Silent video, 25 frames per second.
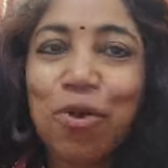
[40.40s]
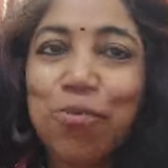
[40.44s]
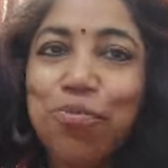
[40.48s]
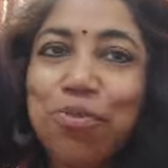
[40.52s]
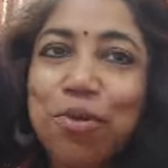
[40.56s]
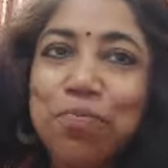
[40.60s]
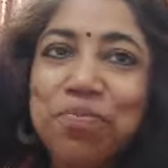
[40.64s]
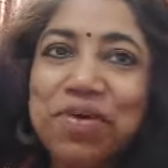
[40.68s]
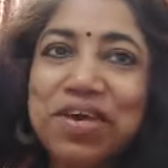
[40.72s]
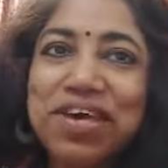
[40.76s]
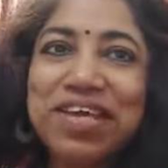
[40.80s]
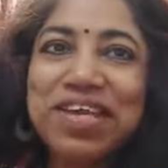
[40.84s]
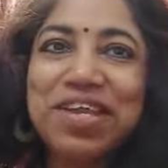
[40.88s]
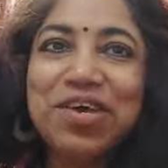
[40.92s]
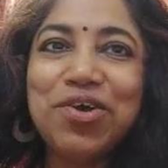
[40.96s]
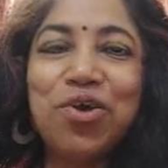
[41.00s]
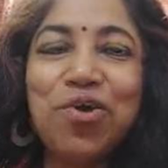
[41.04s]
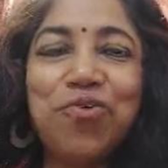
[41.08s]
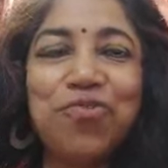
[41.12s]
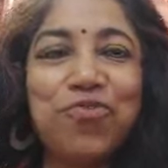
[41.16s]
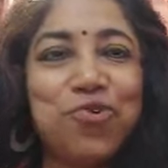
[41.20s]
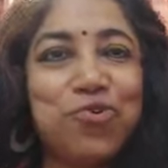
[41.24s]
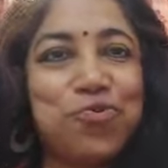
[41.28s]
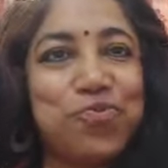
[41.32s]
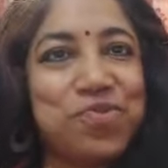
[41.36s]
From the beginning
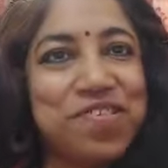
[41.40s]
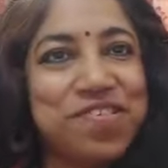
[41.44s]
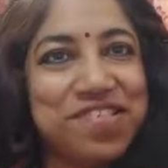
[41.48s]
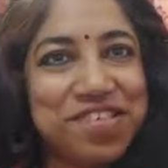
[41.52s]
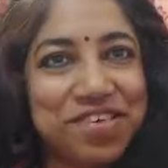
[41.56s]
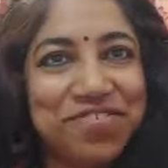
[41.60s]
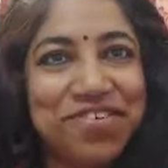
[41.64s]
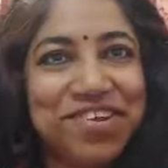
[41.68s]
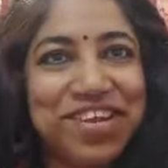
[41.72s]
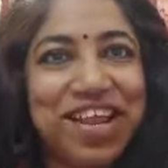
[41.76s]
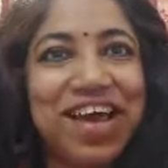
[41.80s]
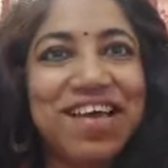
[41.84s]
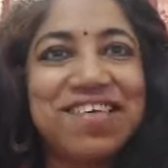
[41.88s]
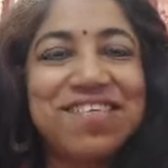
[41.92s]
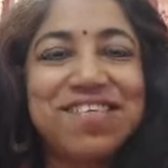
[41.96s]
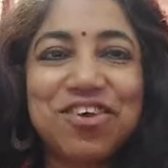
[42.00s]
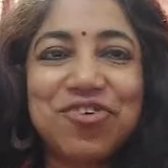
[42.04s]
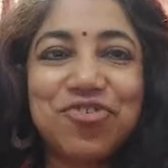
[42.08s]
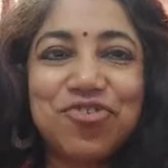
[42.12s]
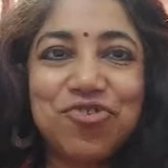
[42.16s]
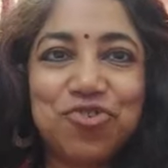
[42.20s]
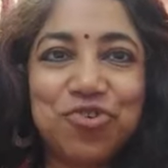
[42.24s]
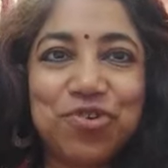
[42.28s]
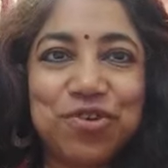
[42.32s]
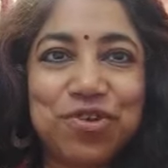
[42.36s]
of human
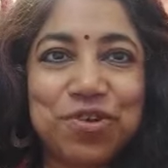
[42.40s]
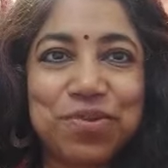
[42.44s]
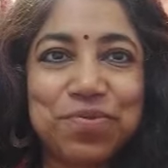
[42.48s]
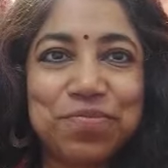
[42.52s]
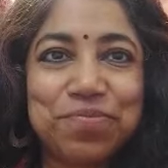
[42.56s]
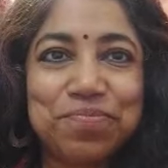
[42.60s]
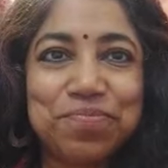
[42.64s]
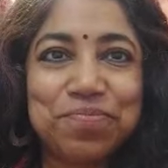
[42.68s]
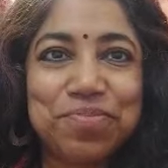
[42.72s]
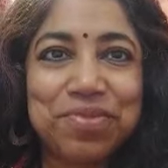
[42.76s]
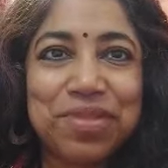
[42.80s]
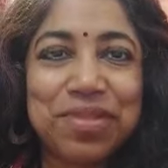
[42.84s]
civilization,